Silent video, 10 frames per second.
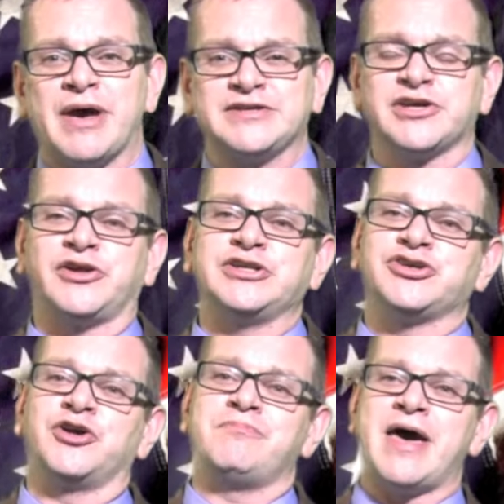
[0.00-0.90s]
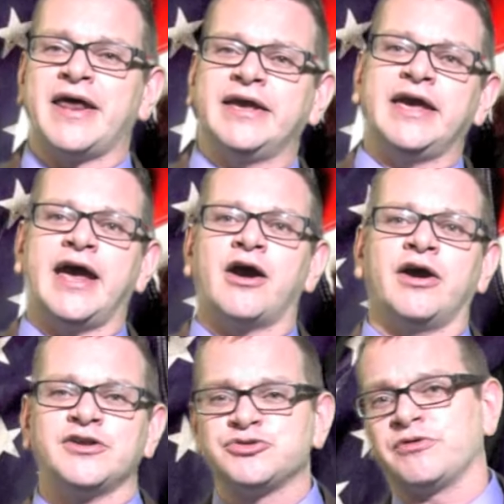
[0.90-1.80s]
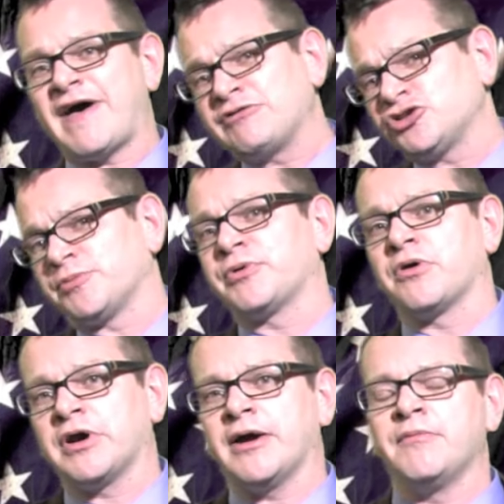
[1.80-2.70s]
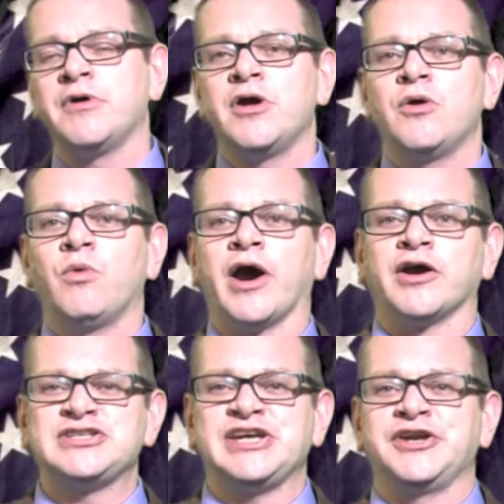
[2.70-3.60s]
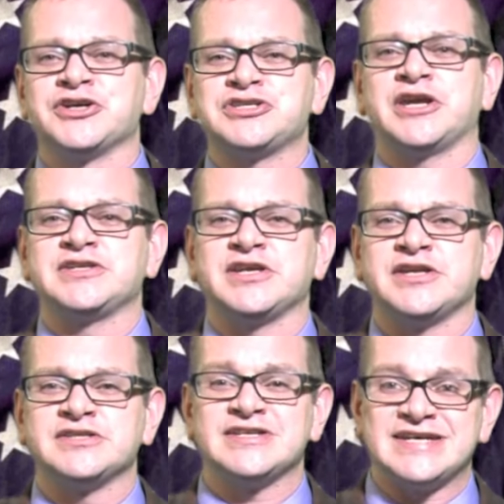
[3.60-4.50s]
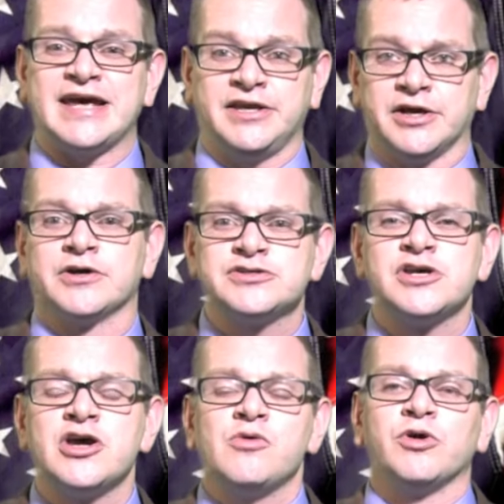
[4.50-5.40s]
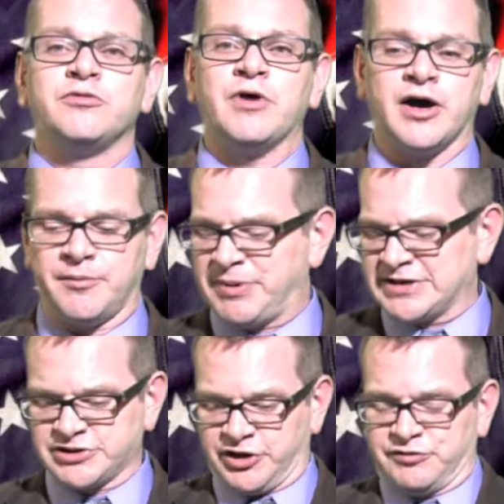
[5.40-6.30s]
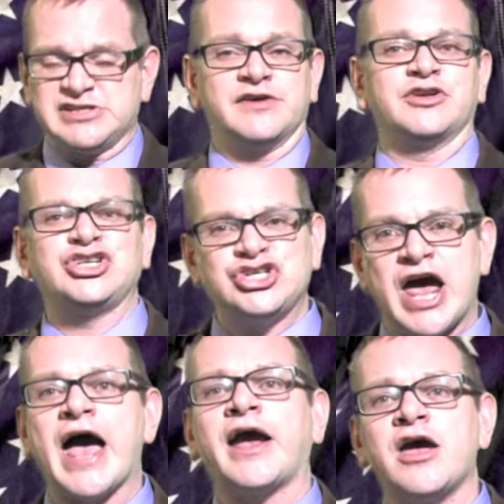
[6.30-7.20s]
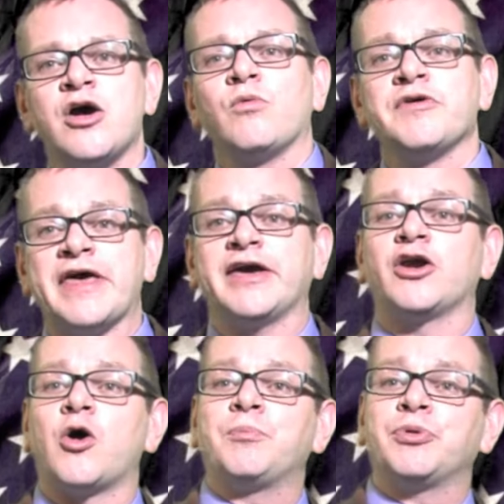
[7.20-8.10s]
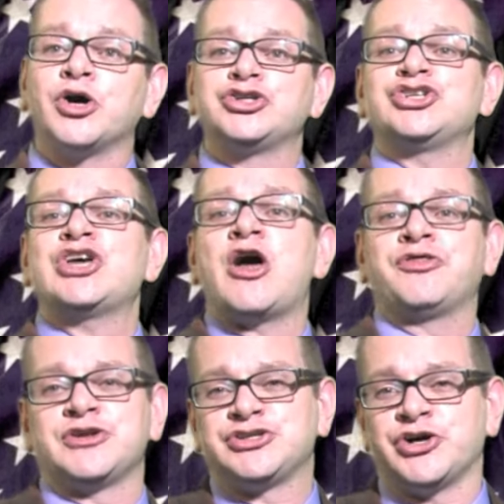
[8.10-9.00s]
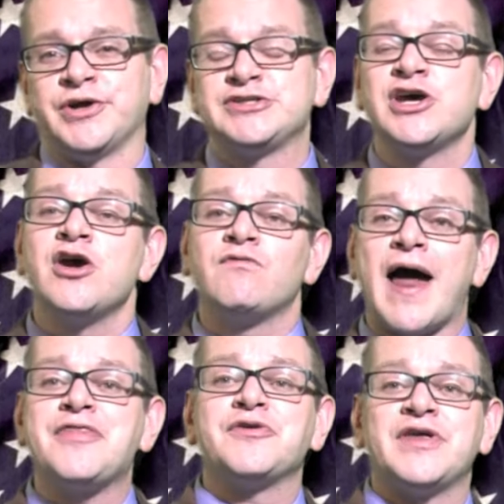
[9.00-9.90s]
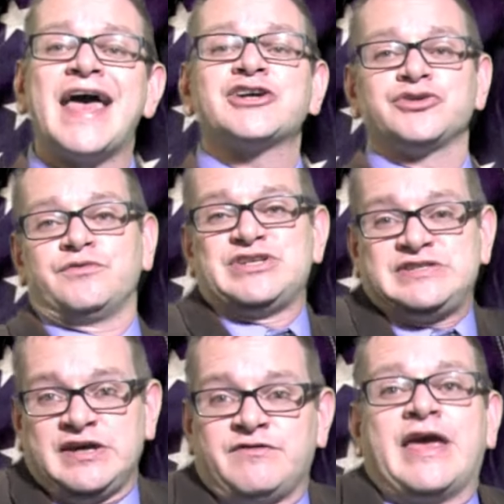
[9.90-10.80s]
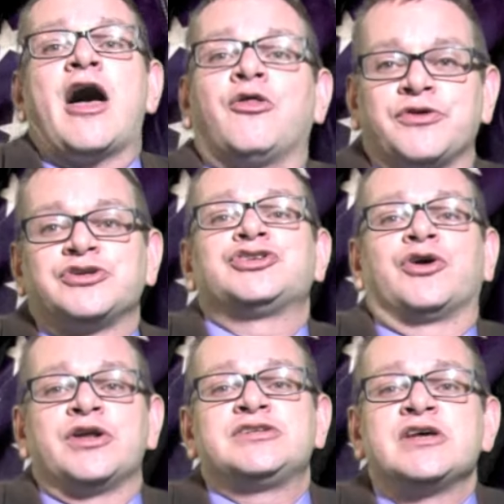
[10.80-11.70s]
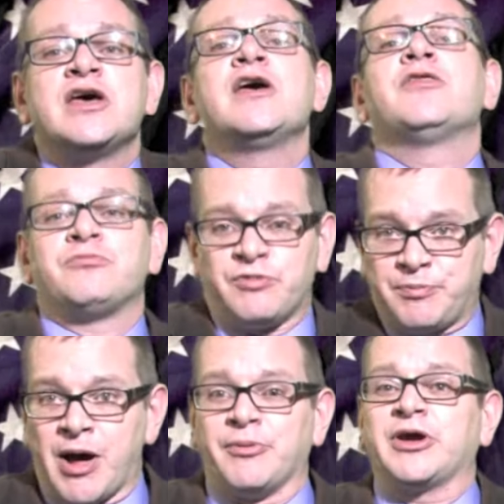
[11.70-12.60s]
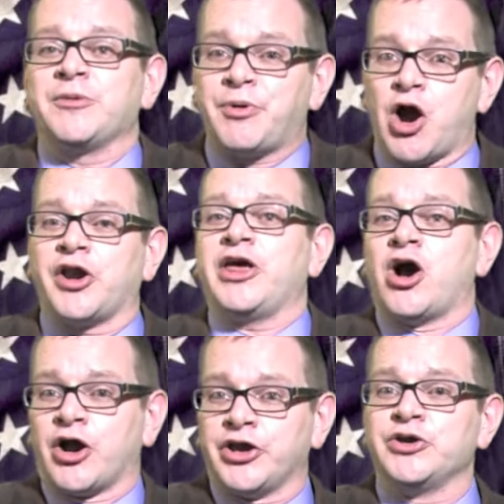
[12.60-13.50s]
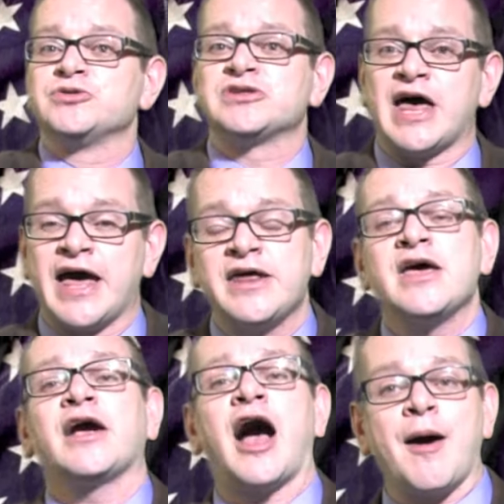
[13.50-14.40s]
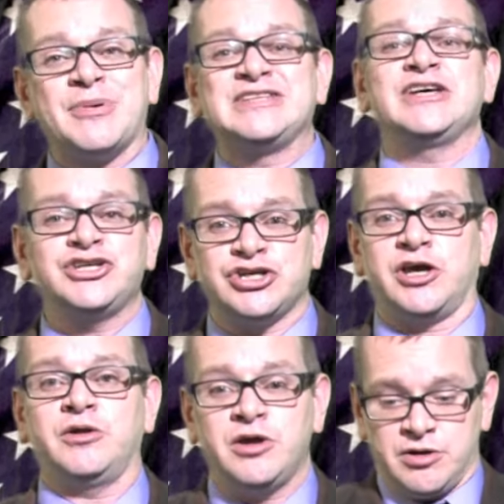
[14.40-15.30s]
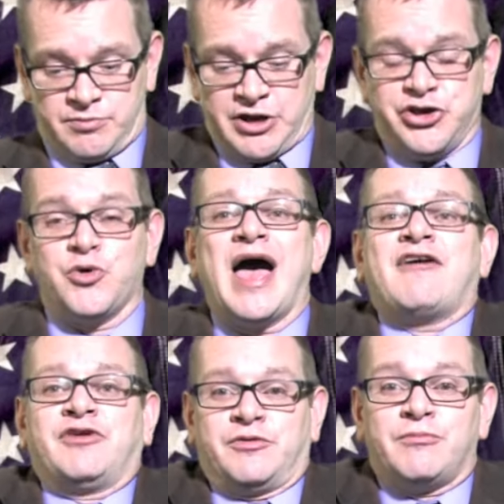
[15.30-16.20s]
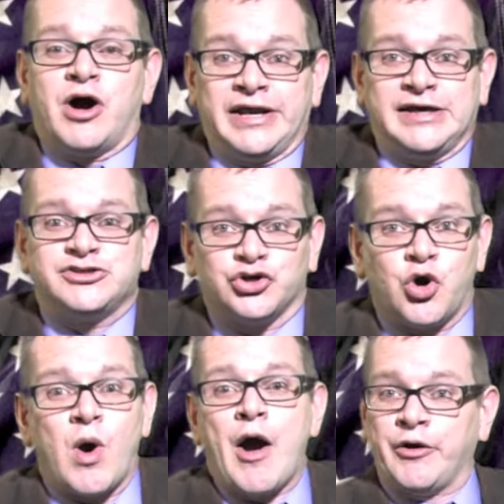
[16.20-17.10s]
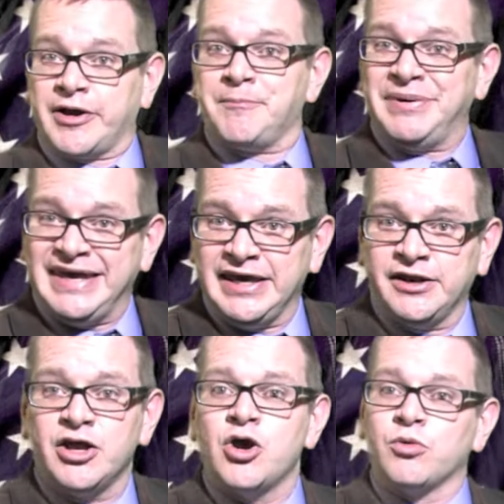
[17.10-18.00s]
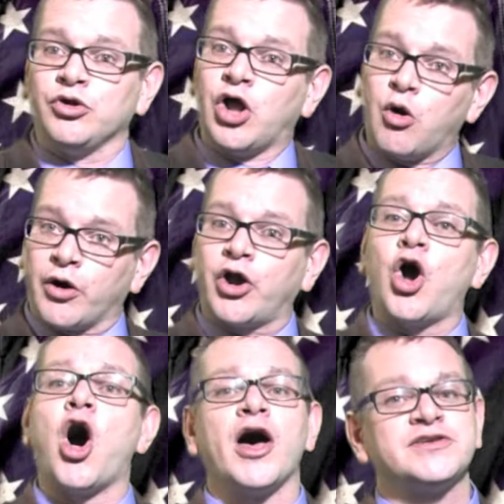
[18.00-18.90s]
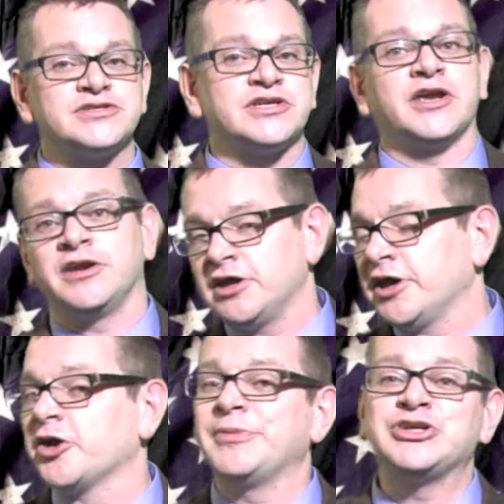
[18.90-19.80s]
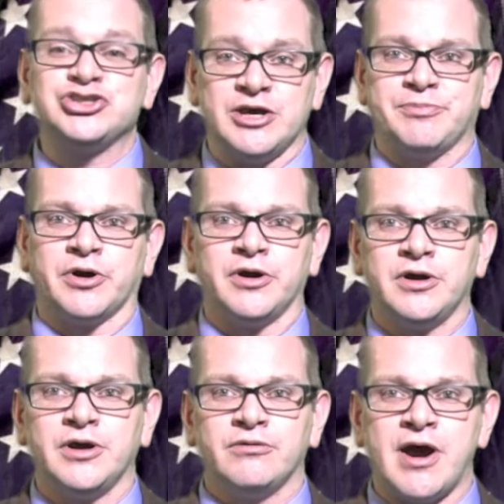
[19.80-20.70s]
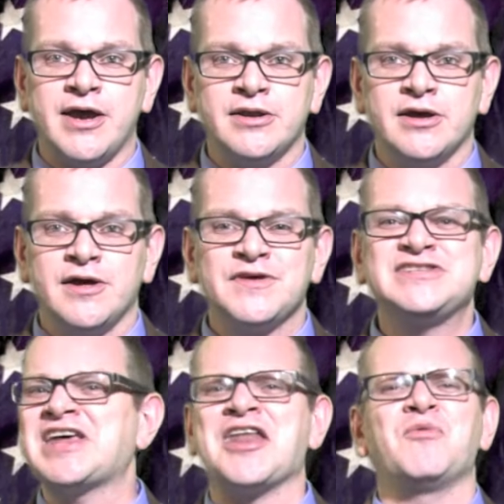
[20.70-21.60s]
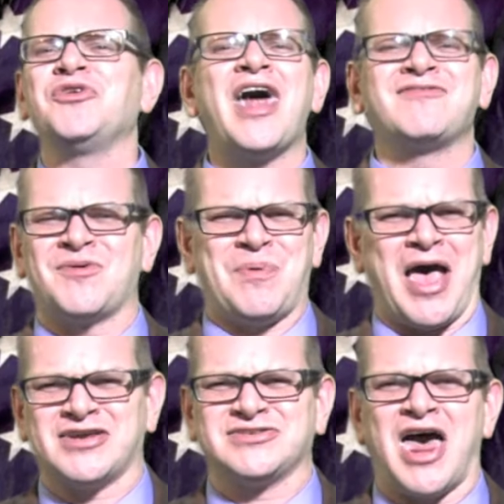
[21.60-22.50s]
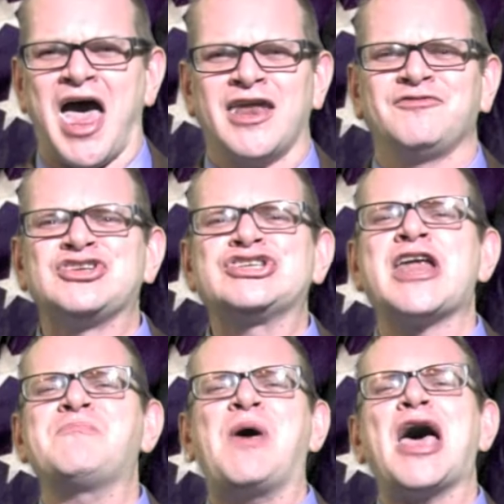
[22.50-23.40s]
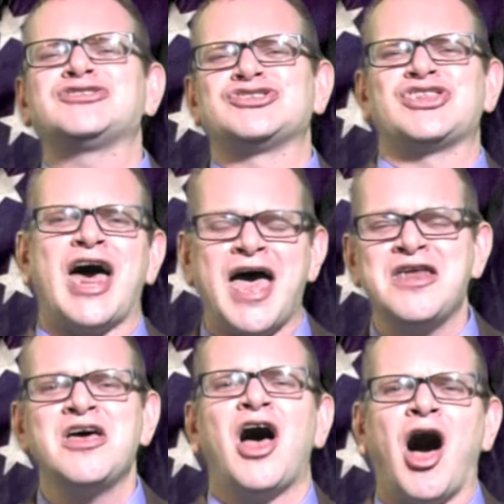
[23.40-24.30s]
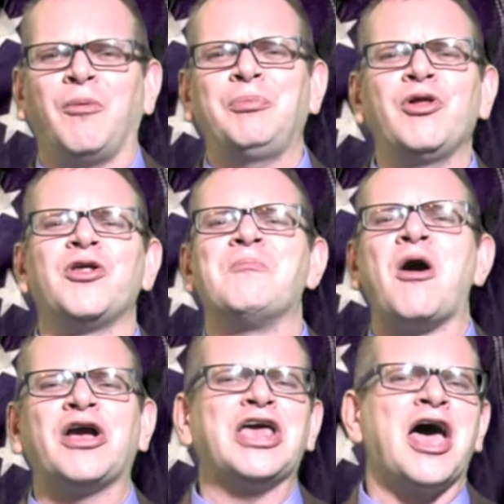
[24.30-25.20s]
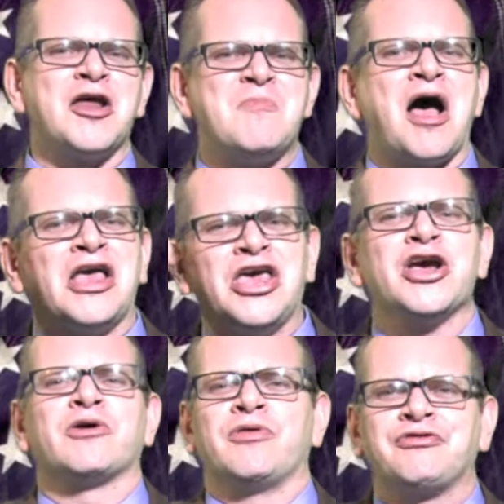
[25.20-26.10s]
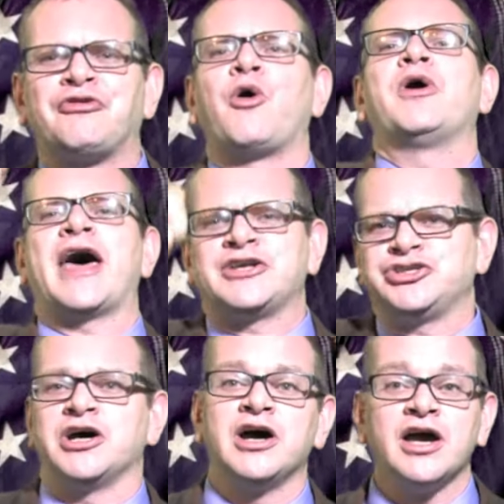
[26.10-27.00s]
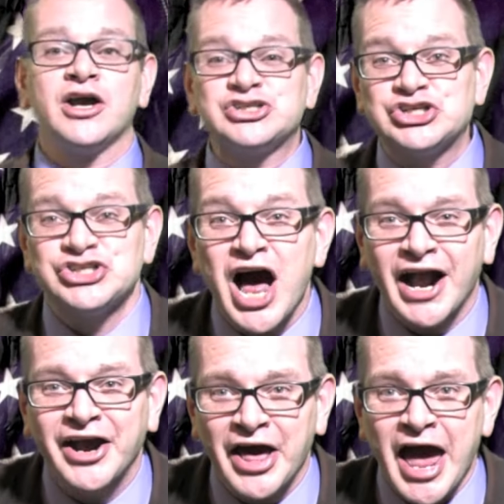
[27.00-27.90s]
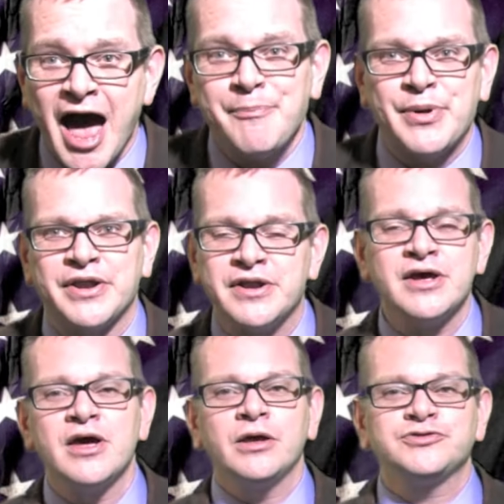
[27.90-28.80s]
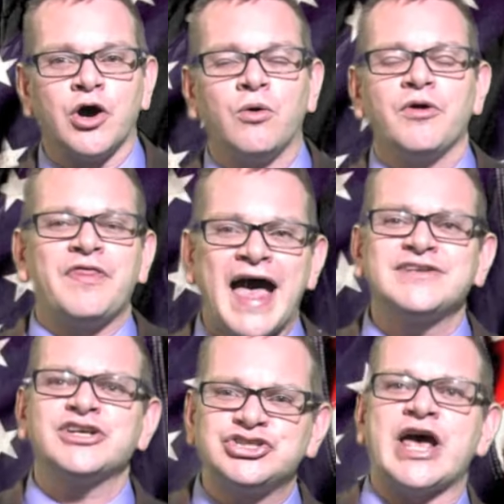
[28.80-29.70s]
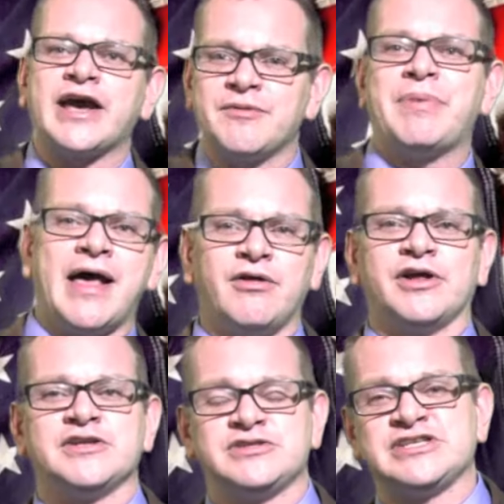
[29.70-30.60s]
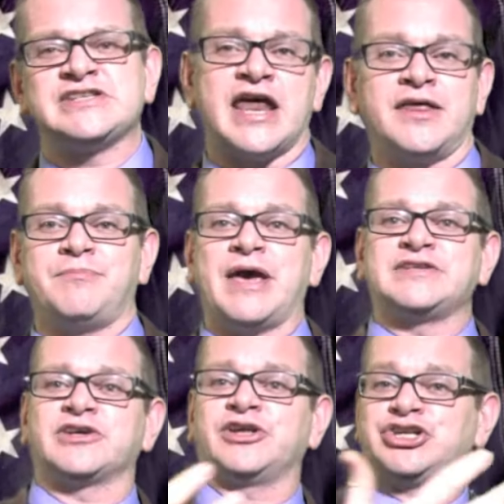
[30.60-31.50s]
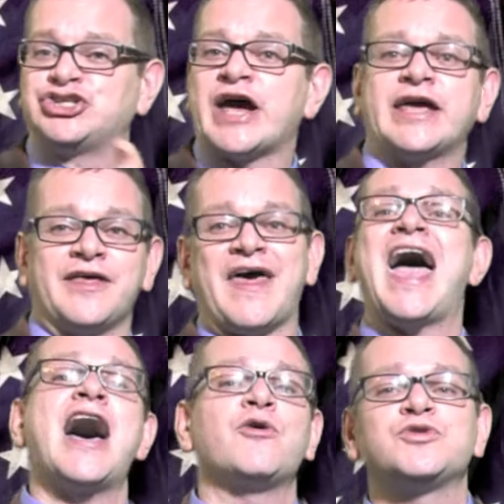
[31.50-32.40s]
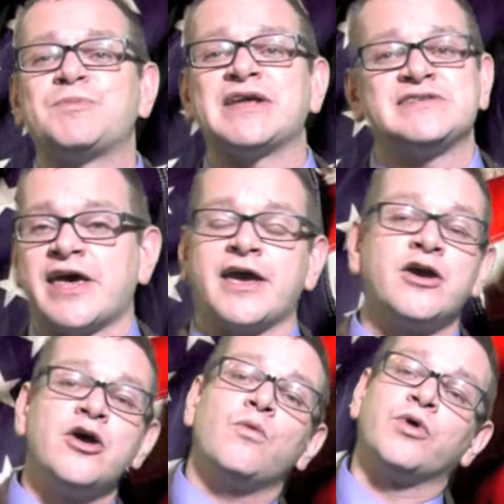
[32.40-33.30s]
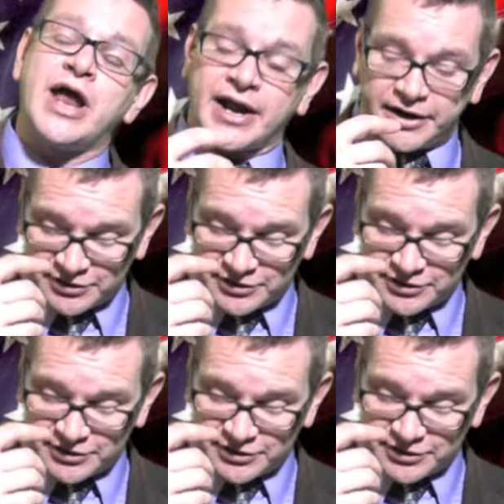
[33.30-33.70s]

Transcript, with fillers: basically turn Medicare into a voucher program where senior citizens in 10 years would uh, basically receive a check where they could go purchase health insurance rather than actually receiving health insurance Republican Party argues that competition, by you having money to go out and compete, will lower costs and it'll be cheaper, right? The Senate will never pass that. If the Senate passes that, I'll pull a monkey out of my ear and throw it at you because it's not going to happen. So that's a check and balance. The Senate basically checking the House by saying, we're not